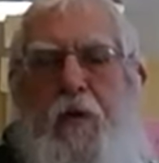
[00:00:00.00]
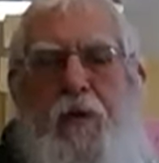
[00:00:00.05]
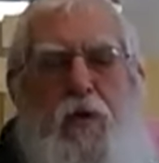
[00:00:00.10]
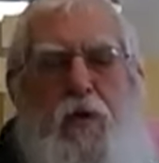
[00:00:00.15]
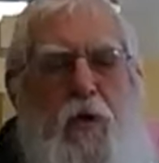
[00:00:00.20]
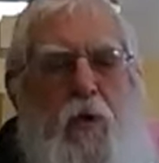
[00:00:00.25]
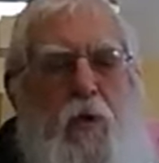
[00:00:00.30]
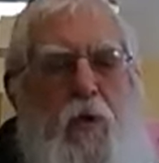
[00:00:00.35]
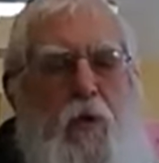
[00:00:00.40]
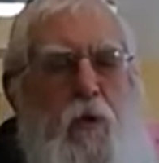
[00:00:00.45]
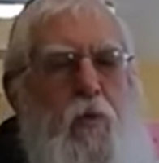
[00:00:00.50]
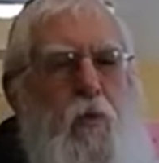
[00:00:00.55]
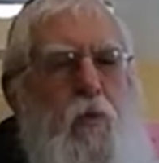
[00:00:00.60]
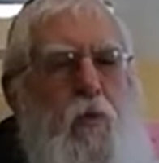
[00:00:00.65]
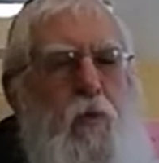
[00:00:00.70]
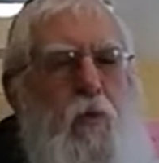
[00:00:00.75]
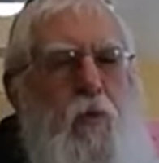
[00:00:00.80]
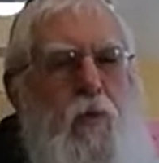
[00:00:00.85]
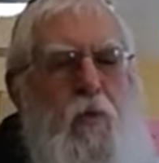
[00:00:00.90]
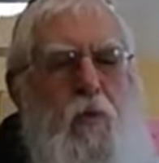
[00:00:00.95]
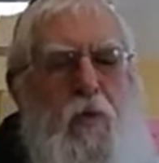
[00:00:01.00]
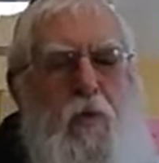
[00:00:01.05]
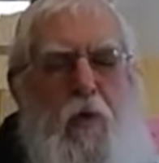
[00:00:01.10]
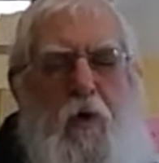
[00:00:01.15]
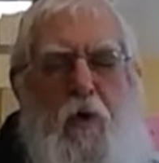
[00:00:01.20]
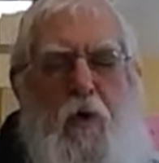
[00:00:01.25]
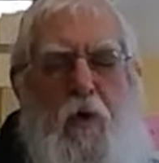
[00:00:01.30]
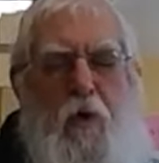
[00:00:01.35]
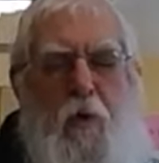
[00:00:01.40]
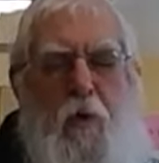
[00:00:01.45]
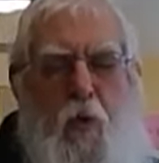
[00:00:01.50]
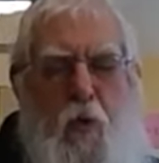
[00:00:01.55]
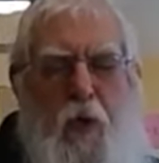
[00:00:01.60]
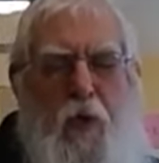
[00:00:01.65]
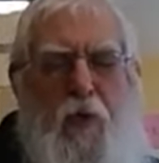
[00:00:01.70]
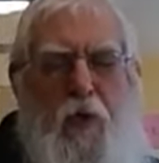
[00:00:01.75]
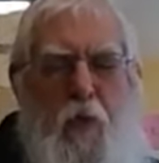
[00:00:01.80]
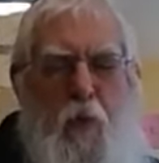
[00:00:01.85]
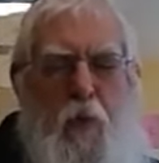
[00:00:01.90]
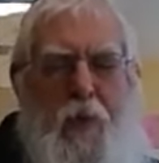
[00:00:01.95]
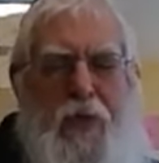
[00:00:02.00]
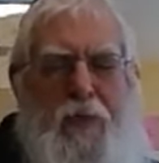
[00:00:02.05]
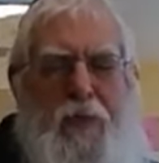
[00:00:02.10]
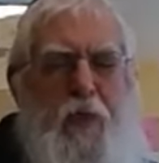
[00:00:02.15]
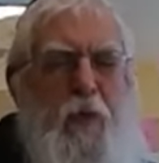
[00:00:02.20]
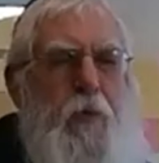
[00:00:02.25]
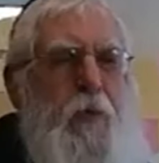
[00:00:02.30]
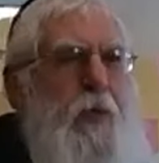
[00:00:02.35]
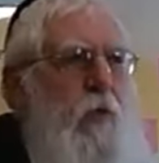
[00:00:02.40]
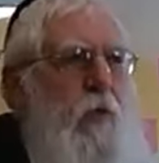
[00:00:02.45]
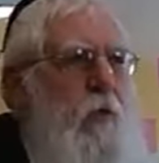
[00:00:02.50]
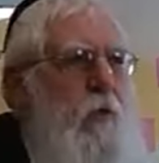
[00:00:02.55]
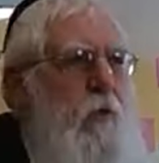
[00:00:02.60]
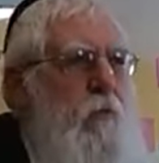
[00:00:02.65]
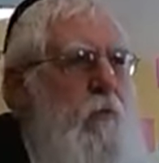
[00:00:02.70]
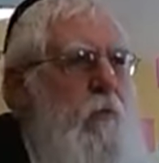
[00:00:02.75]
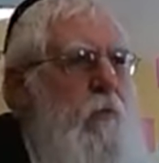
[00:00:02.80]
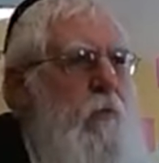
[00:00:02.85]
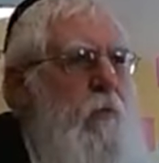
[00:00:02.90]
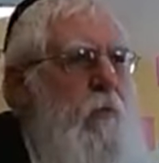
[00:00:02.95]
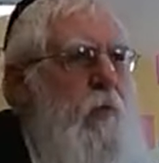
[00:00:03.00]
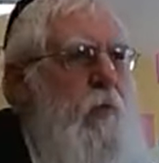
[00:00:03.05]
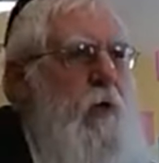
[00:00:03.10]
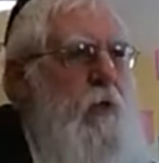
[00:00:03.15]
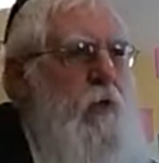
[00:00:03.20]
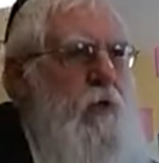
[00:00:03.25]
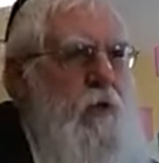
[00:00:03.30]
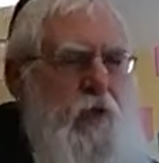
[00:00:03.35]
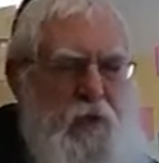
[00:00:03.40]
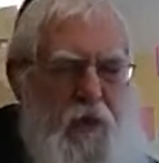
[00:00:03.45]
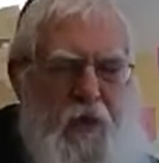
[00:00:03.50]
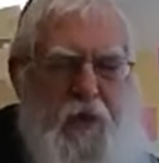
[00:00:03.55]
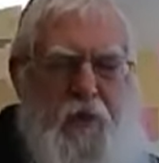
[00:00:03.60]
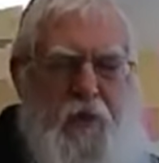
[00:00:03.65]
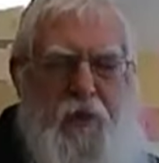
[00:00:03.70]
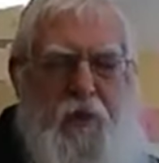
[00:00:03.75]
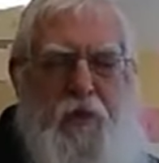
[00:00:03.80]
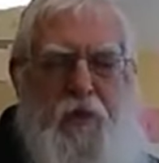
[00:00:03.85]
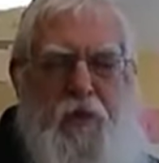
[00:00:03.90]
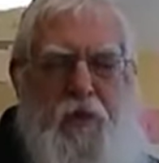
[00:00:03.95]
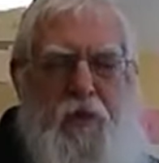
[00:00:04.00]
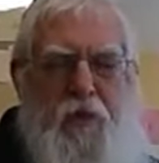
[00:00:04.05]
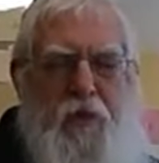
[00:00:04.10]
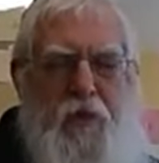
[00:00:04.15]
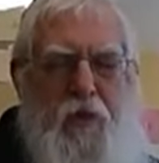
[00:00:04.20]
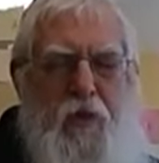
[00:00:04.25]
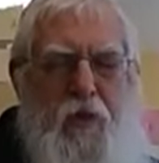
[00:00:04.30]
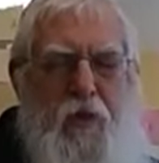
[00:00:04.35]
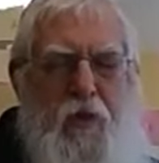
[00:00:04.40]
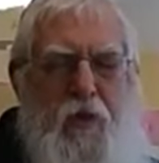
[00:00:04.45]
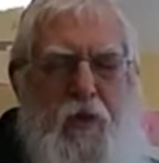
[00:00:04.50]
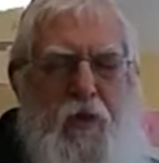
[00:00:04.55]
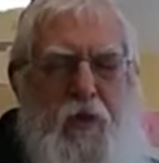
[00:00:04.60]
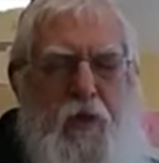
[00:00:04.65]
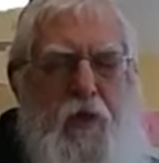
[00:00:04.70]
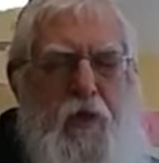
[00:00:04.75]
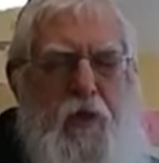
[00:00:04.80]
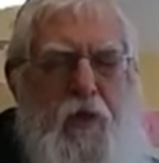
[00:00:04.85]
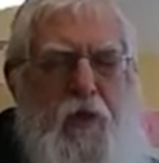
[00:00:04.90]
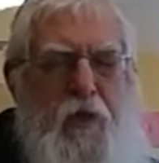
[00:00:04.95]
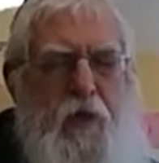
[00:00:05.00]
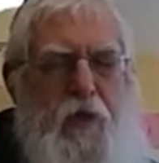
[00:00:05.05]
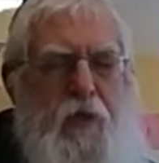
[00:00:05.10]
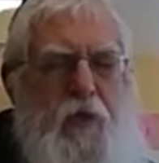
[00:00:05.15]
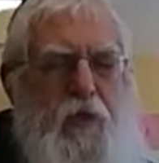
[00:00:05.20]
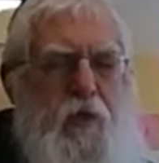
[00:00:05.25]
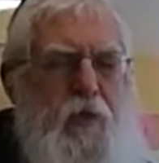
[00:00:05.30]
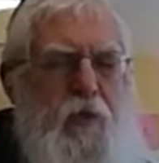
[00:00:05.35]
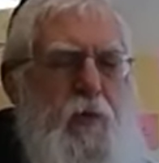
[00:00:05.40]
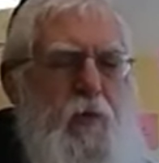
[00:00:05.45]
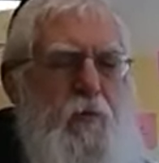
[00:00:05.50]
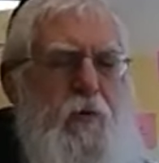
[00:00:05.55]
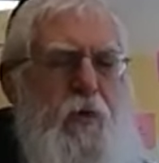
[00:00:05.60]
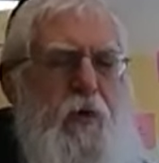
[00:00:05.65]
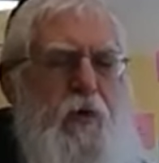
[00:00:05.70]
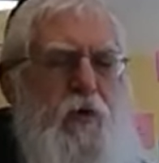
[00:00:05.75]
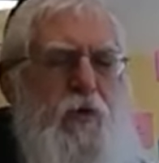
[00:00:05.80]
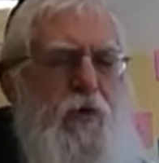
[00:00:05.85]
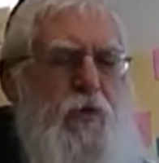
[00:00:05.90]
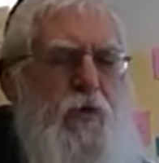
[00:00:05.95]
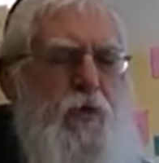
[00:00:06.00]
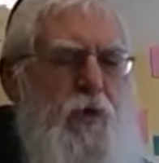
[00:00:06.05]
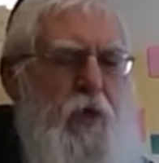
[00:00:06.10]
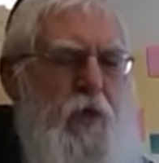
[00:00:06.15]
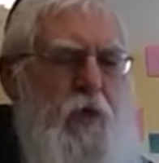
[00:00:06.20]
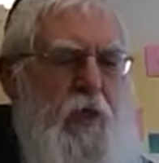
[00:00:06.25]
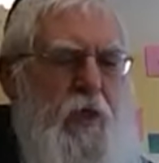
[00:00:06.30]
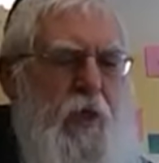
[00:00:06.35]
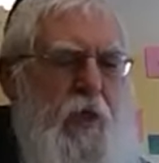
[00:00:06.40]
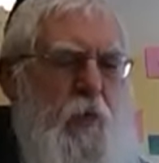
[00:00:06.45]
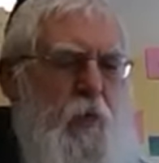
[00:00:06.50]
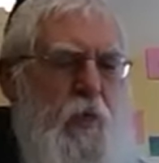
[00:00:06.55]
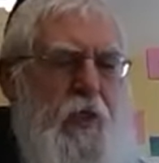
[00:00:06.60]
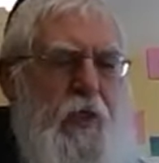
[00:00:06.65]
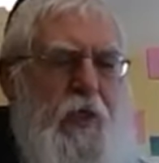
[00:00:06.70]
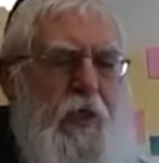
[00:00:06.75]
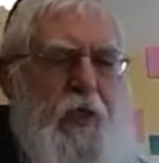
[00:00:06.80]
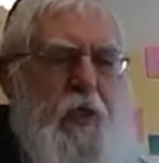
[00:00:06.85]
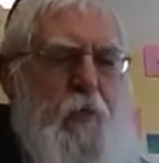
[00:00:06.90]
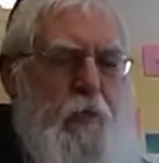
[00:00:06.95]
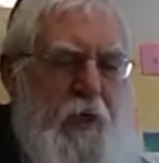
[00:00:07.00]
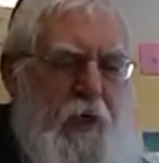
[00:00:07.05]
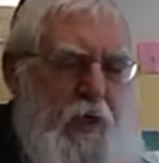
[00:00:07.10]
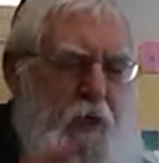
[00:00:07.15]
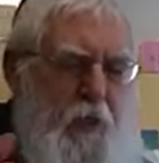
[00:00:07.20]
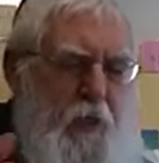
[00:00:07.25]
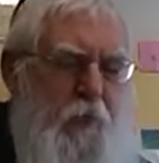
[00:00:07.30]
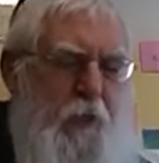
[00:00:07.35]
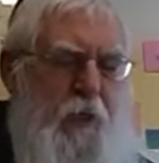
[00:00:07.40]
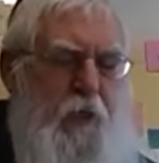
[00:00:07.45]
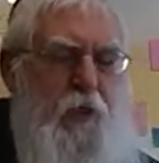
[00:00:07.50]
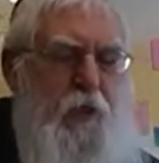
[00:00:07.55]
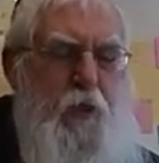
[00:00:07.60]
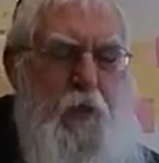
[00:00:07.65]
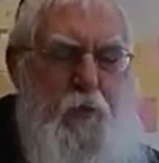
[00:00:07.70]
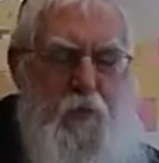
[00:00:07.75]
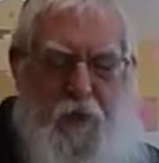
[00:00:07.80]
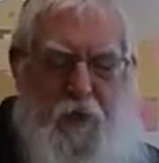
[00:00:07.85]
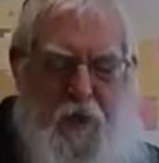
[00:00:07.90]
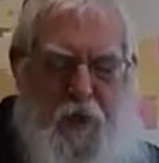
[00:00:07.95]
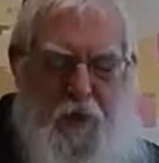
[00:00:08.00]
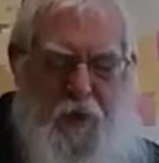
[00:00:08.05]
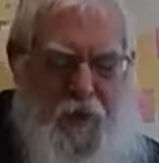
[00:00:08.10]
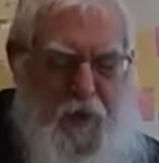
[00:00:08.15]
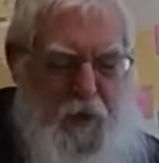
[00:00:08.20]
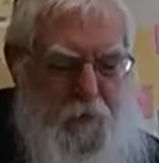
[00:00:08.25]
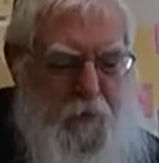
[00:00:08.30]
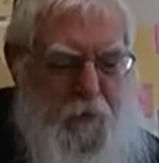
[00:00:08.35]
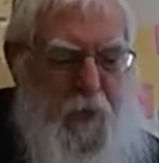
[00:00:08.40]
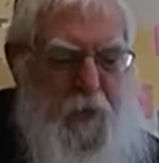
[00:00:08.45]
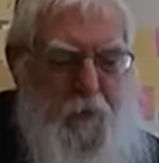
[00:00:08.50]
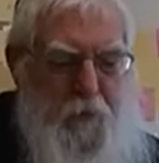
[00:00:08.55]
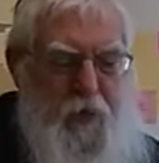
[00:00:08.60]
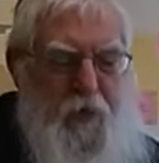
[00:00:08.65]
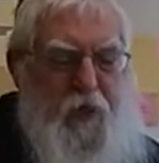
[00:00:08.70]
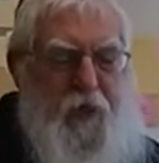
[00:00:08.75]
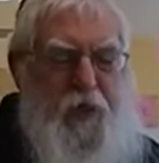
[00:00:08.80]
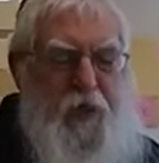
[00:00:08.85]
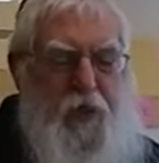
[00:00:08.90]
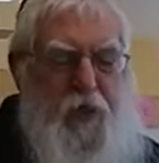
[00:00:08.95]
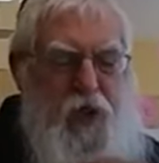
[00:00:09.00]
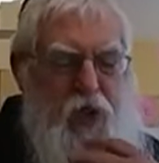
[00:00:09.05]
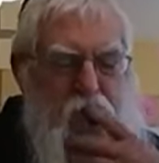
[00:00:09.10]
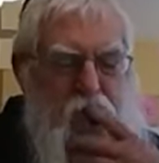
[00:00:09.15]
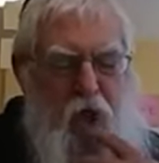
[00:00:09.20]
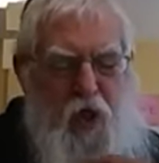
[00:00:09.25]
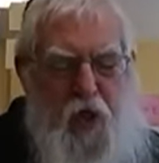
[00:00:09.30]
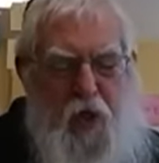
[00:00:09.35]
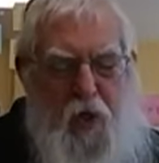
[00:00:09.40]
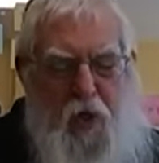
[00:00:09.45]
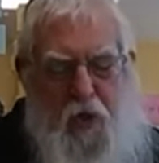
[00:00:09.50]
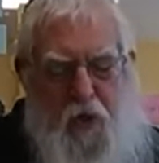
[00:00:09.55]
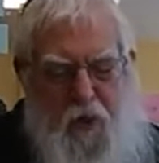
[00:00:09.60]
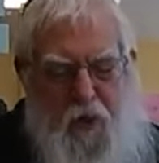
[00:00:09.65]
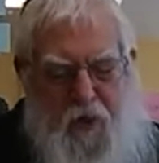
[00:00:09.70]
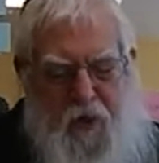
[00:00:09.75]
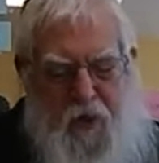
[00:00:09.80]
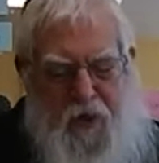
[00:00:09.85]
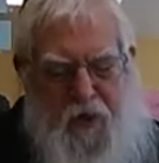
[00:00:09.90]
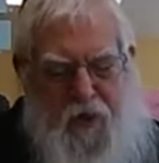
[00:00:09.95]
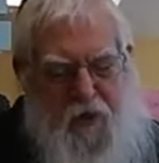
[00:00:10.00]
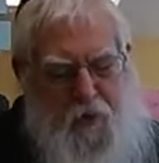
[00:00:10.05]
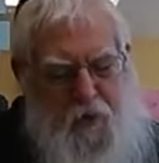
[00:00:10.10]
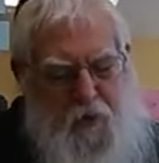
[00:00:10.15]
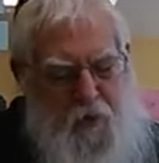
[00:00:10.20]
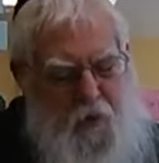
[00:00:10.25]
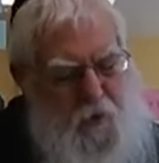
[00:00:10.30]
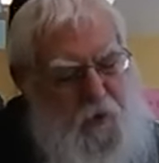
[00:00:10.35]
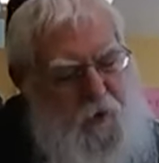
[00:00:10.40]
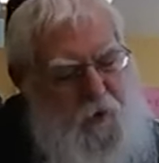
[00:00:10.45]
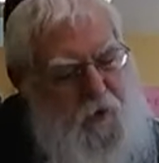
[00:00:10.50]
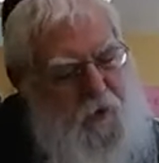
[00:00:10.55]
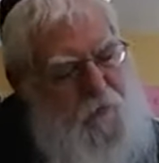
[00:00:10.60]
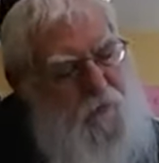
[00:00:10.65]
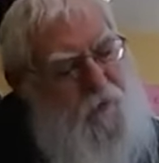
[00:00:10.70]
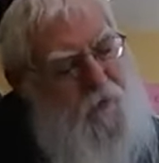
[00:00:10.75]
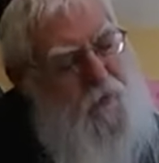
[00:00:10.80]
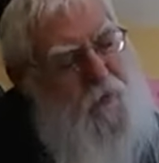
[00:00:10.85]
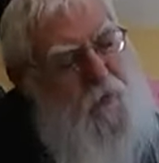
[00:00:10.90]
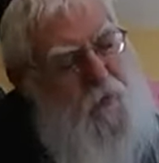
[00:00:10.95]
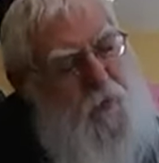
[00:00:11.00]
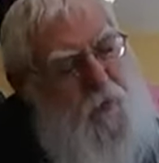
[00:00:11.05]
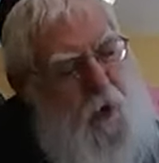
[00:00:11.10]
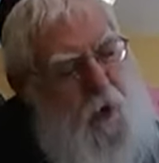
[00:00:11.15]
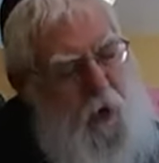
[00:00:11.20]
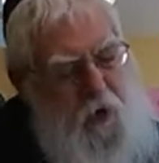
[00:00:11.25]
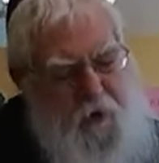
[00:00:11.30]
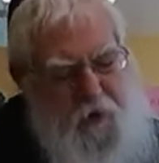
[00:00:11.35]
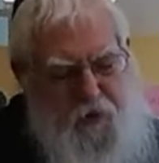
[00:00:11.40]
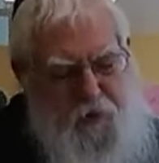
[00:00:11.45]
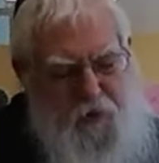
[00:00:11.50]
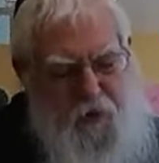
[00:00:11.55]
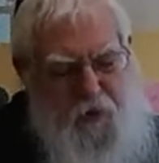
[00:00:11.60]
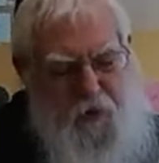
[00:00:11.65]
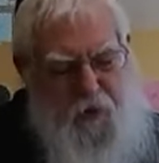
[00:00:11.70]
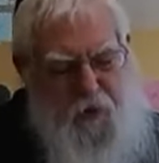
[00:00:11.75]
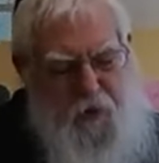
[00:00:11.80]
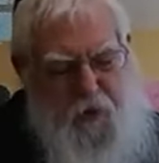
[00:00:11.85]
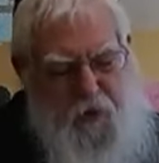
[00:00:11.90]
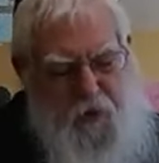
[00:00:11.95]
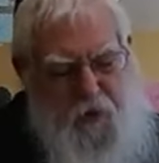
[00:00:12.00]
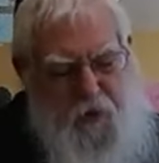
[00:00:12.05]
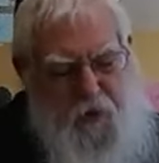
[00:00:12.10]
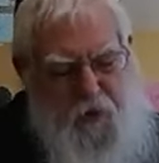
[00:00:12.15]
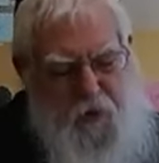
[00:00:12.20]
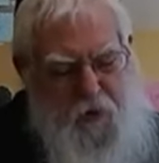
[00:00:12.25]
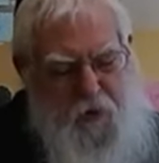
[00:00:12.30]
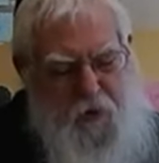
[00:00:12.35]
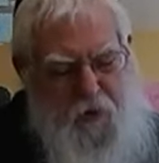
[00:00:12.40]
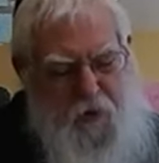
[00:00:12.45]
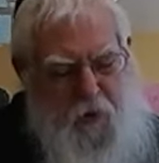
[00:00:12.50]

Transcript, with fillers: So, one of the ways that we can understand this is by, and that's the next page, page not, not next page, but the next the next uh, part is